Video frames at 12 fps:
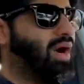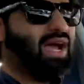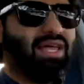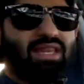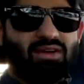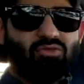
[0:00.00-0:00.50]

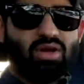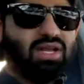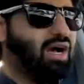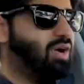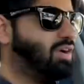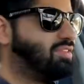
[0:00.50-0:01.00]
I live right
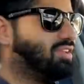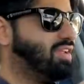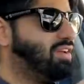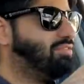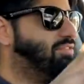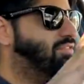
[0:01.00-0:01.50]
now, it's
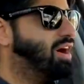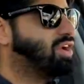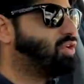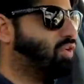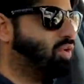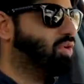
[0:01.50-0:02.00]
very
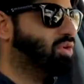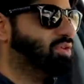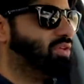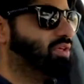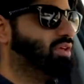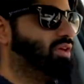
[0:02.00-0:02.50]
cold.
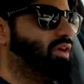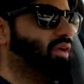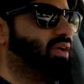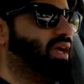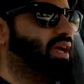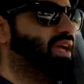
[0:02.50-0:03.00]

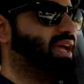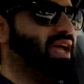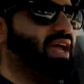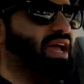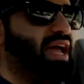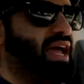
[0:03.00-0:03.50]
Okay,
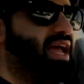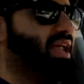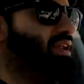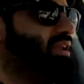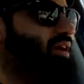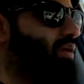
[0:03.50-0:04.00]

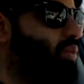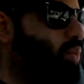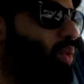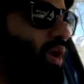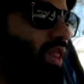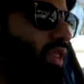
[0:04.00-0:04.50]
and
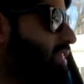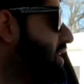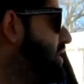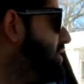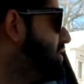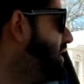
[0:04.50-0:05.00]
one of the
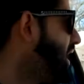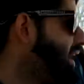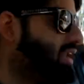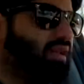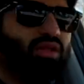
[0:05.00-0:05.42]
things that